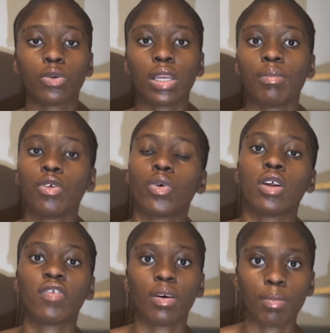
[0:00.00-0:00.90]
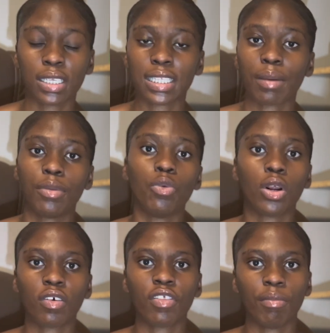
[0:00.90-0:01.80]
When I mean one of the best, I mean one
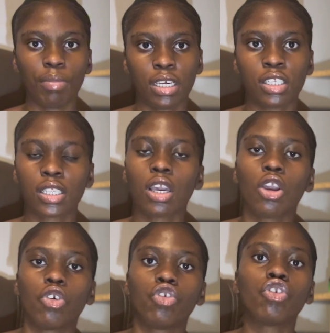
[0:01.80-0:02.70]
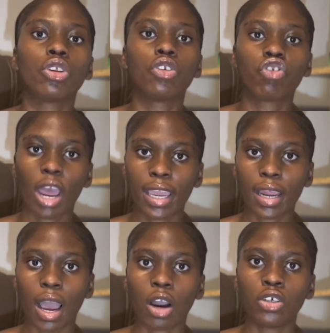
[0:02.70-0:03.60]
of the best. You should try it
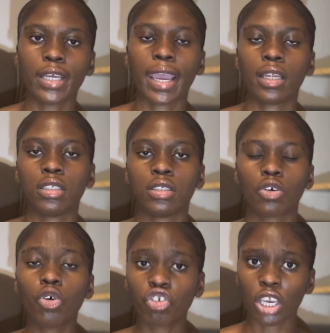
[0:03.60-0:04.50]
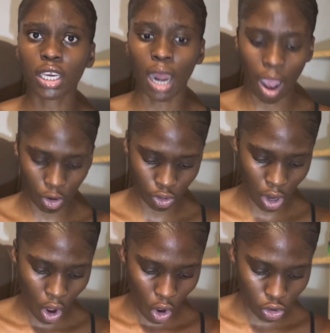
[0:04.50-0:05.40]
out and go check it out.
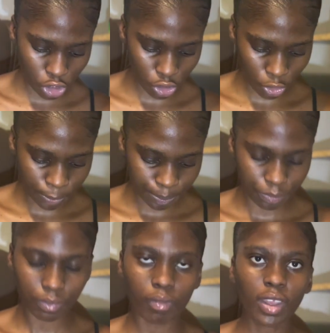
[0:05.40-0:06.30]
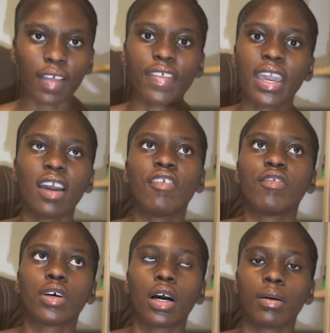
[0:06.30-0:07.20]
Also, they have
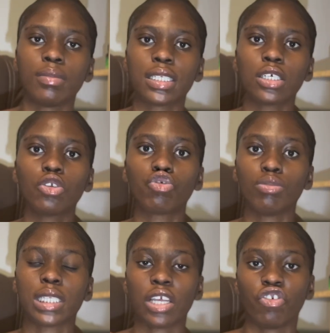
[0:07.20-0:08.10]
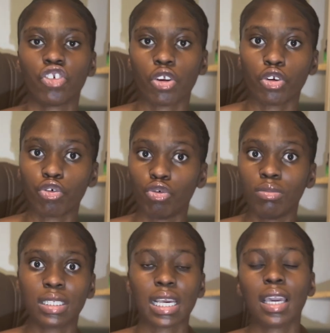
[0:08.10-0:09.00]
single rooms and sharing
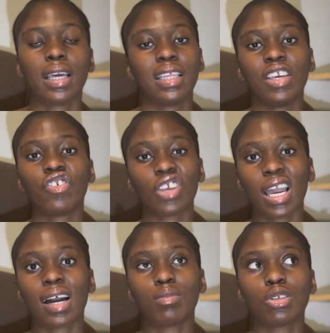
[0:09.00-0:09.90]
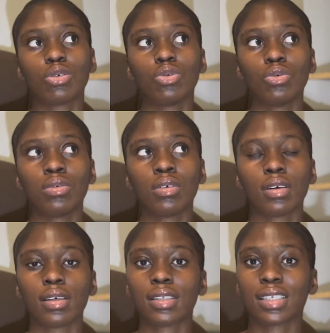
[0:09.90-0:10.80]
rooms. They share up to
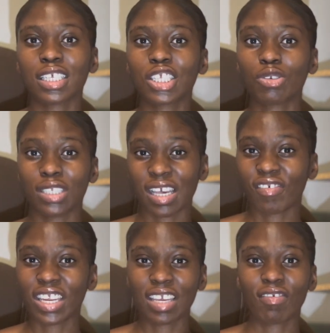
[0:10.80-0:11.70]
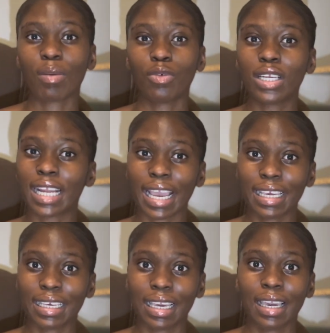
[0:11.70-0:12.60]
6 to 7, if I'm not lying.